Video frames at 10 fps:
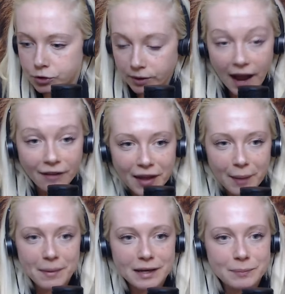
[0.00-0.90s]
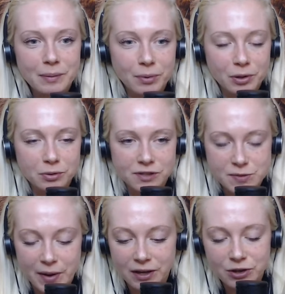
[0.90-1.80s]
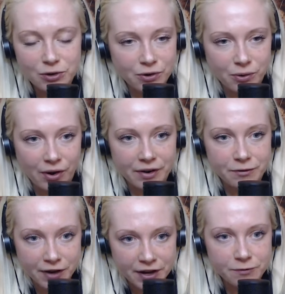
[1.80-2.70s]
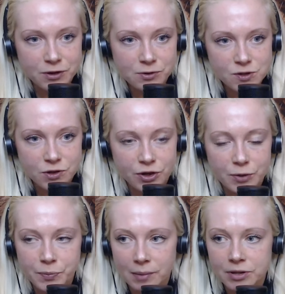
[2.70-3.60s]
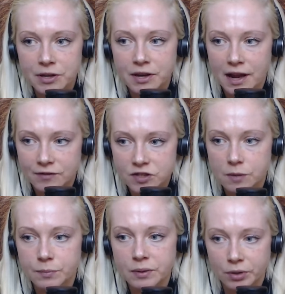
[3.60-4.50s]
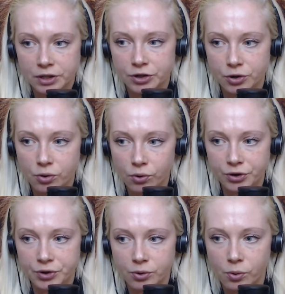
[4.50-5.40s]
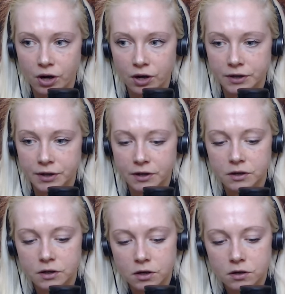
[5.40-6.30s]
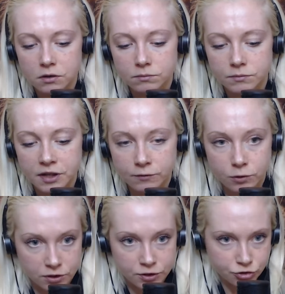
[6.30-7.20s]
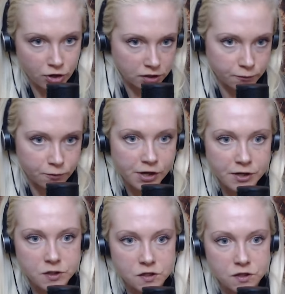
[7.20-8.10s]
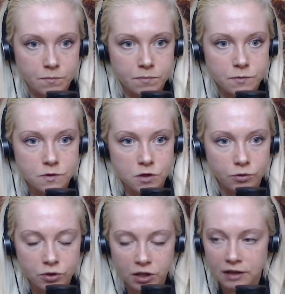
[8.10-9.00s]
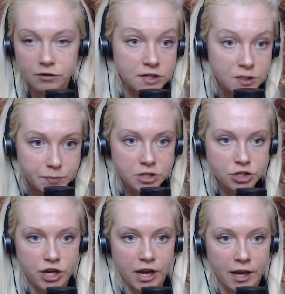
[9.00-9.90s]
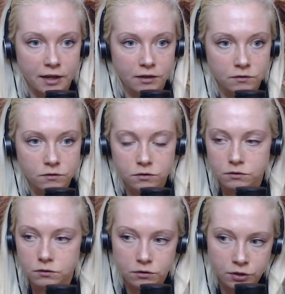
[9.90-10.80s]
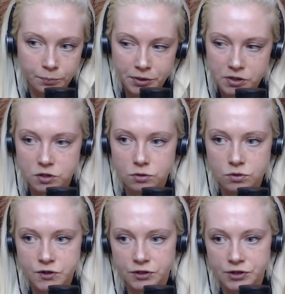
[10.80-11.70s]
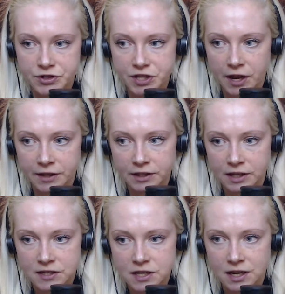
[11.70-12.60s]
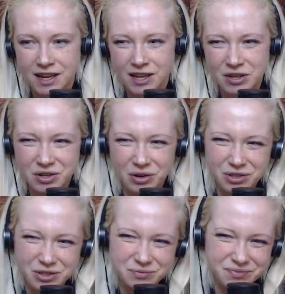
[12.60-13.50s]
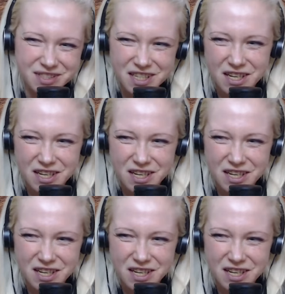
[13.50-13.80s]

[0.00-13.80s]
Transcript: you don't have that many people who respect you or who are afraid of you. So you're probably going to have some people in your corner who are going to give you constructive criticism. So you deliver a speech and the person who's on your side, they say, Hey, you know, you,